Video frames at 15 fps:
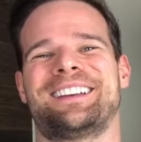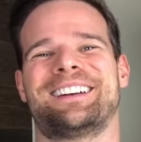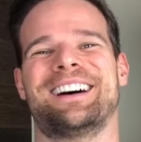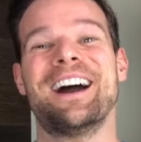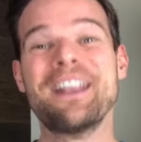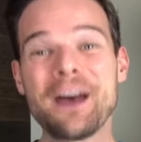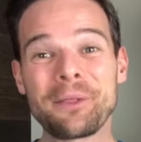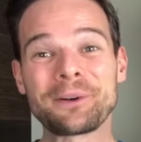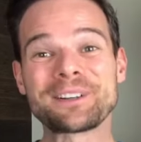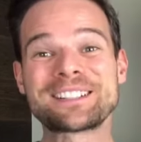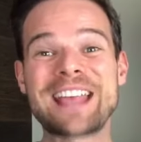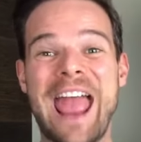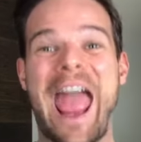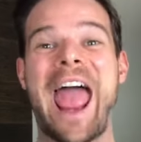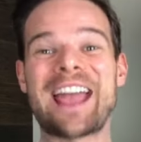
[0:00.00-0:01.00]
Another
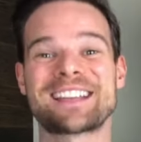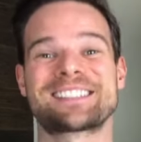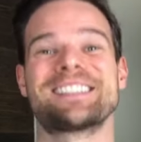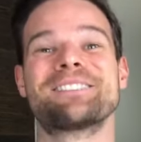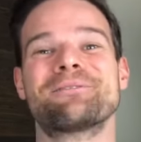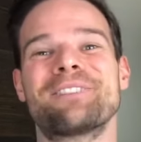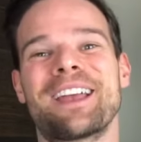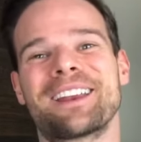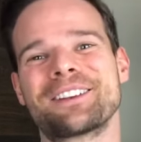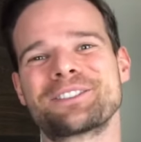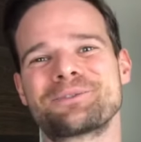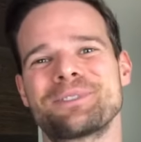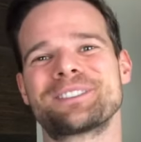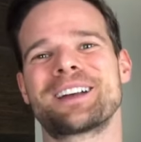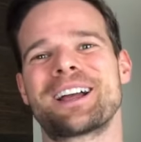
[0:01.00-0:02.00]

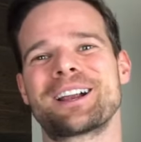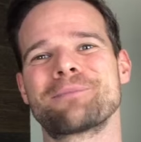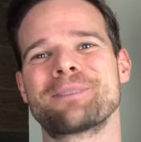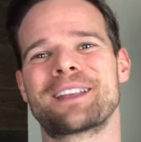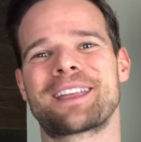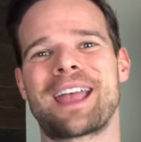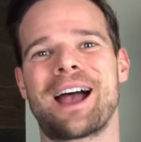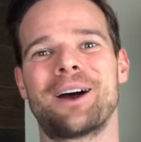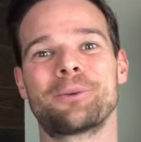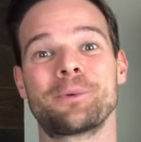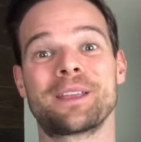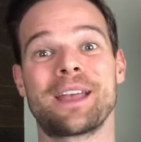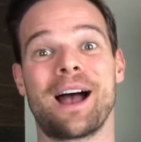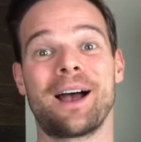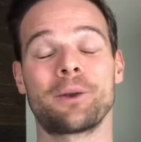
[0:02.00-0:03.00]
tax-advantaged retirement account we
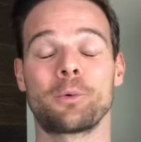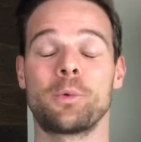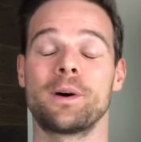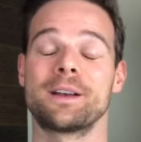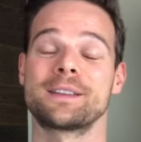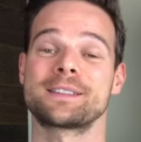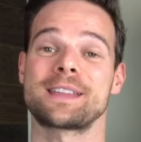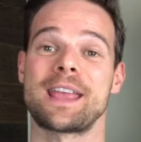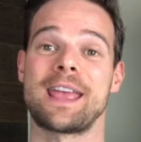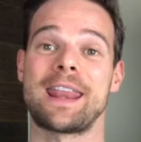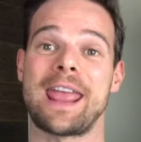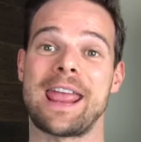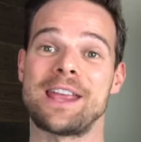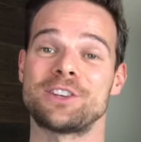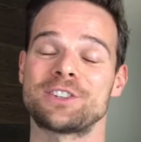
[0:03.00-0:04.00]
got was an
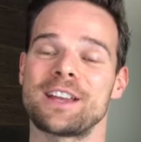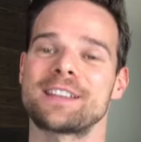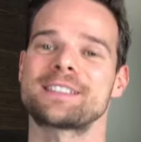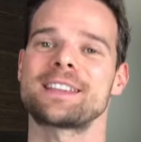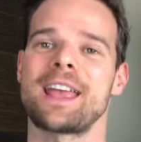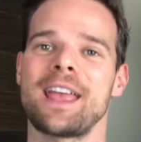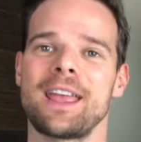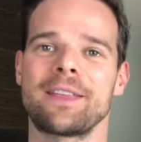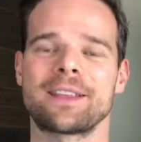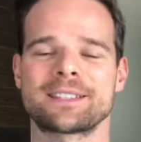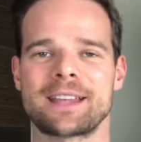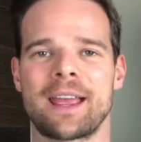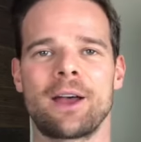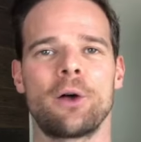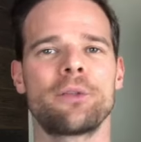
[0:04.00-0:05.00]
H S A. That's
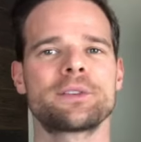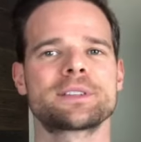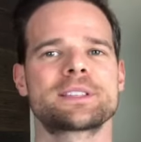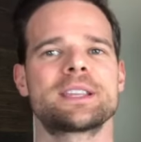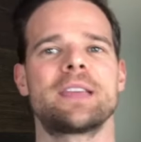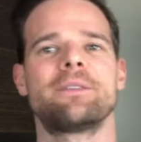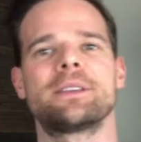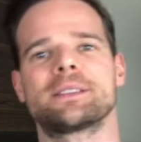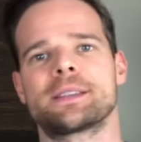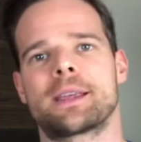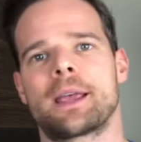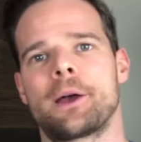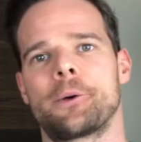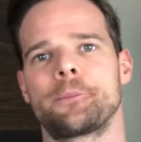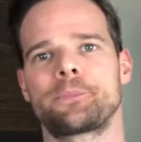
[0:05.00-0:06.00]
a health savings
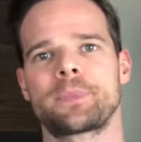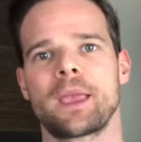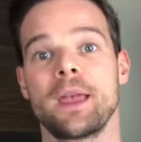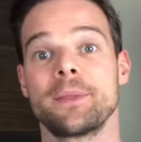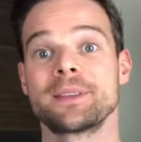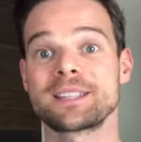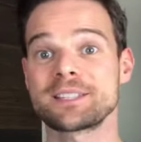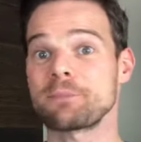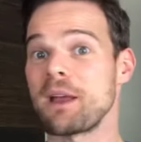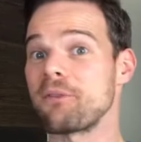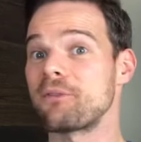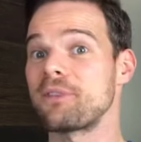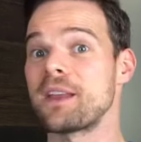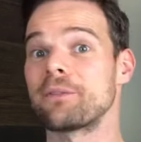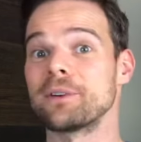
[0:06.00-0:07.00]
account. This is my
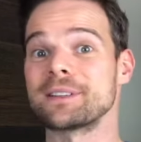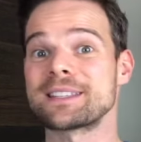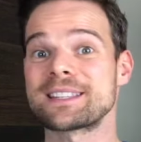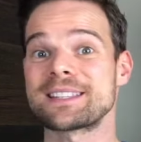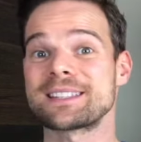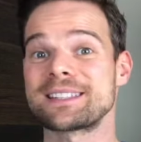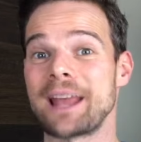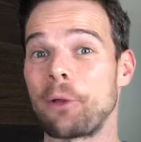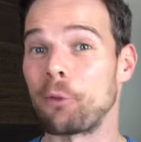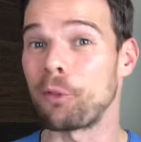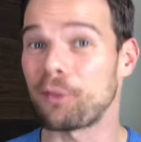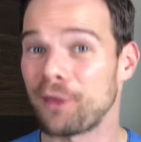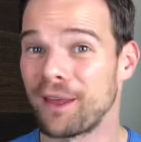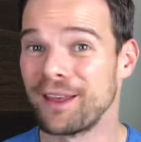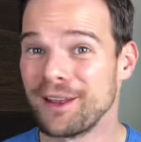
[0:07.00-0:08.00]
favorite
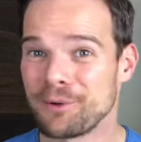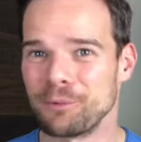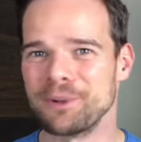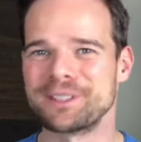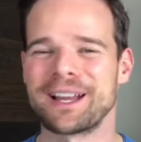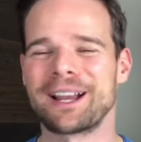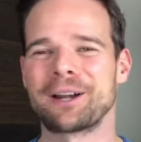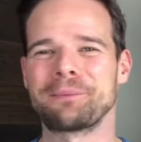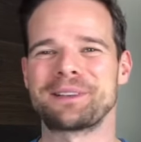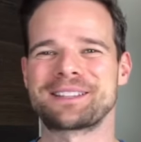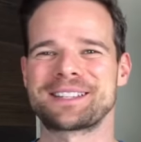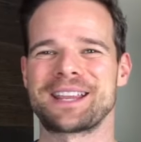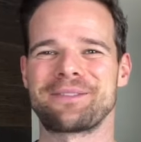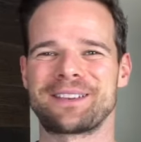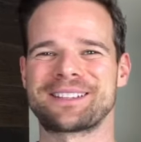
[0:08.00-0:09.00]
stealth retirement
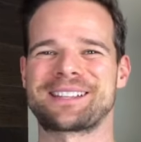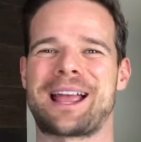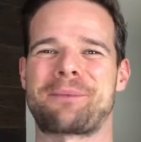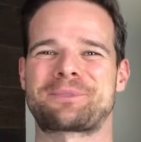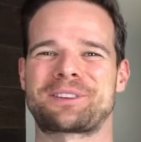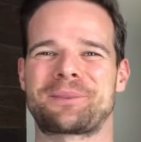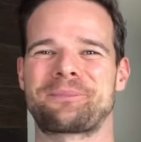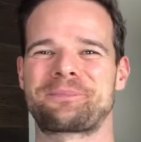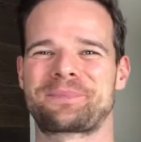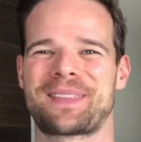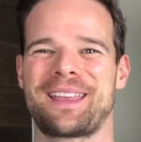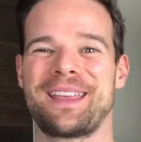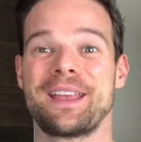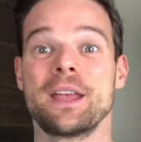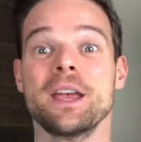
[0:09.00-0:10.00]
savings option.
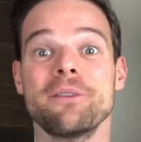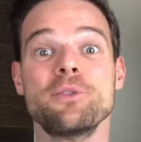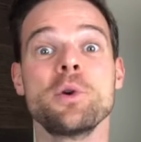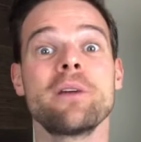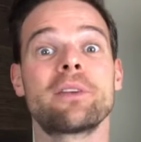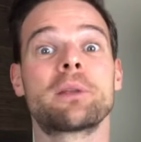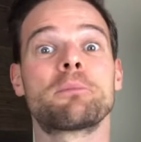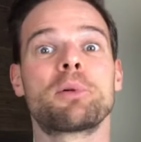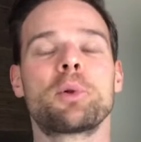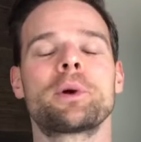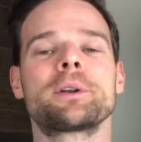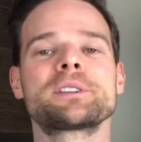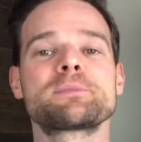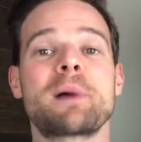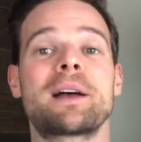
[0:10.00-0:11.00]
If you have an
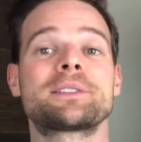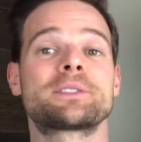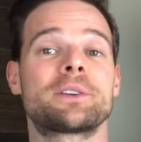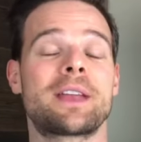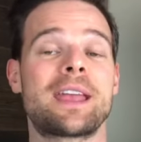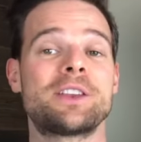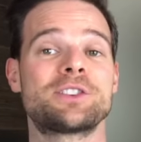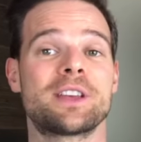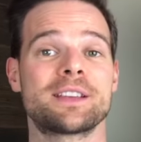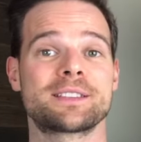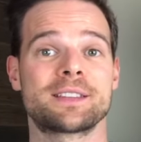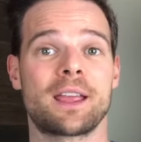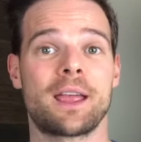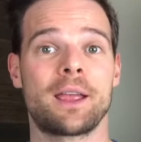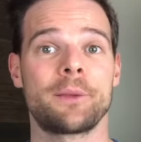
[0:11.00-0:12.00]
employer-sponsored H
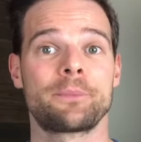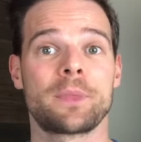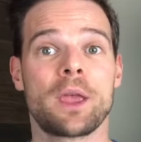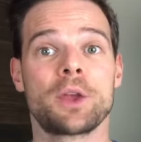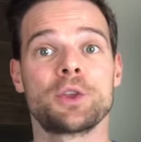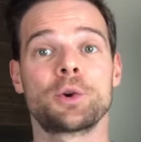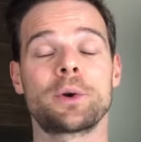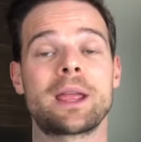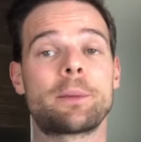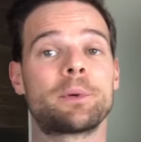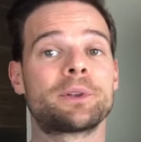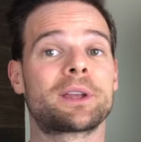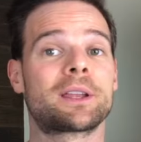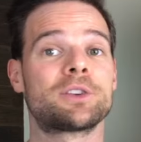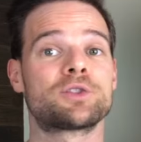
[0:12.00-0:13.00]
S A, you're able
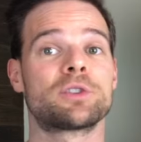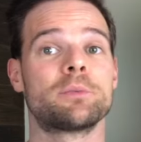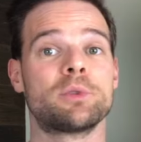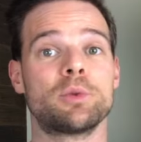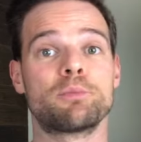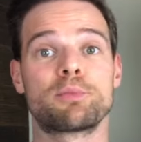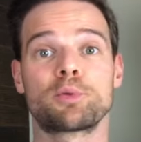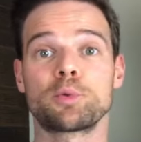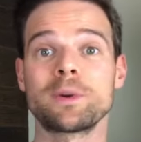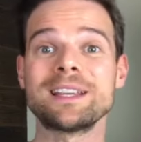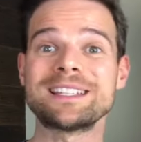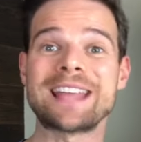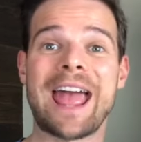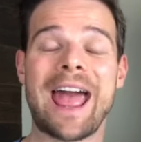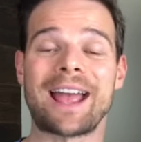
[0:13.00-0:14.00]
to contribute
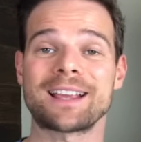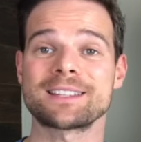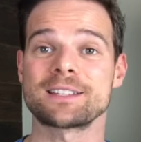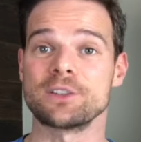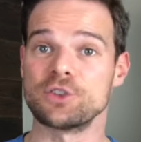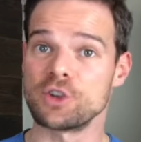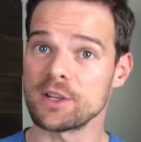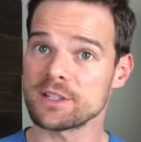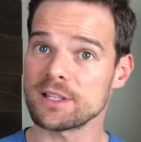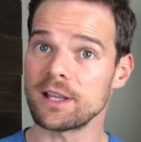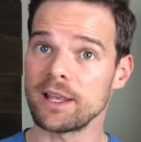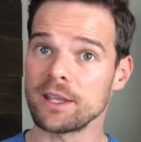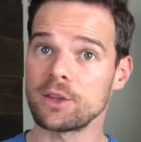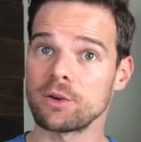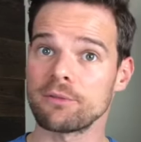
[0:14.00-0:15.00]
pre-tax just
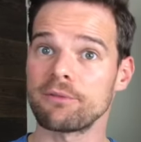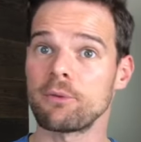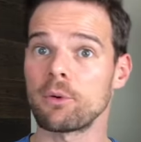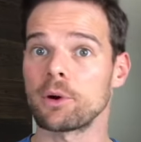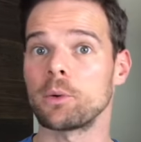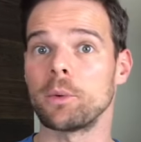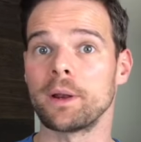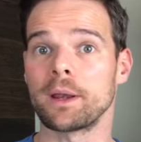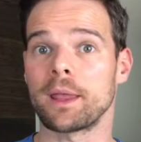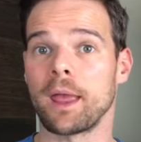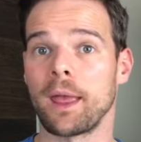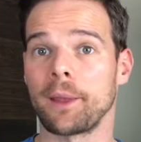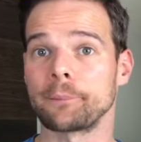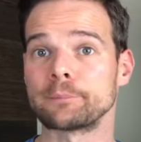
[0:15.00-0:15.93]
like your four oh one k.